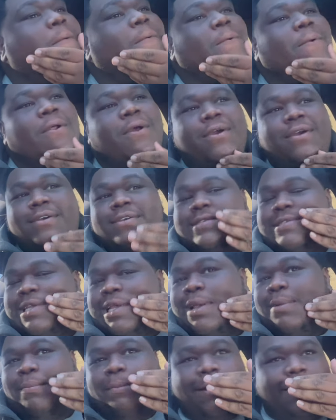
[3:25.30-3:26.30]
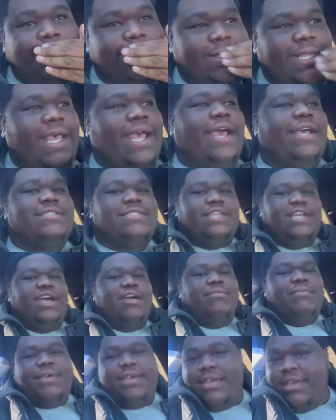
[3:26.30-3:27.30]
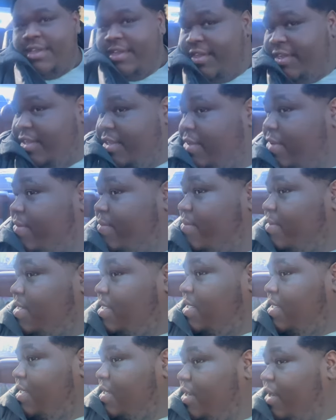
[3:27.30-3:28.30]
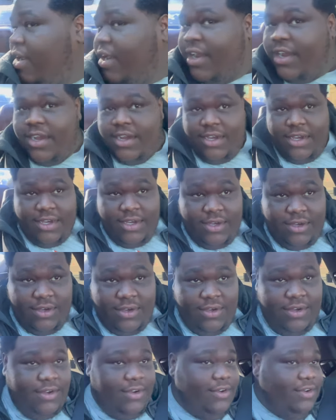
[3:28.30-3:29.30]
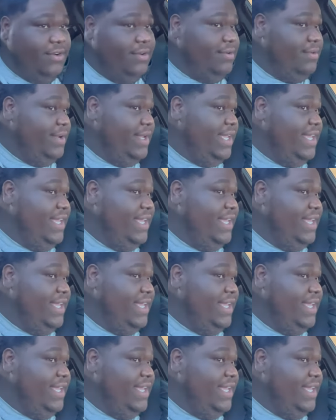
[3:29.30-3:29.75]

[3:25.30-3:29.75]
you know what I'm saying? Mustache coming. Let me see y'all. Ooh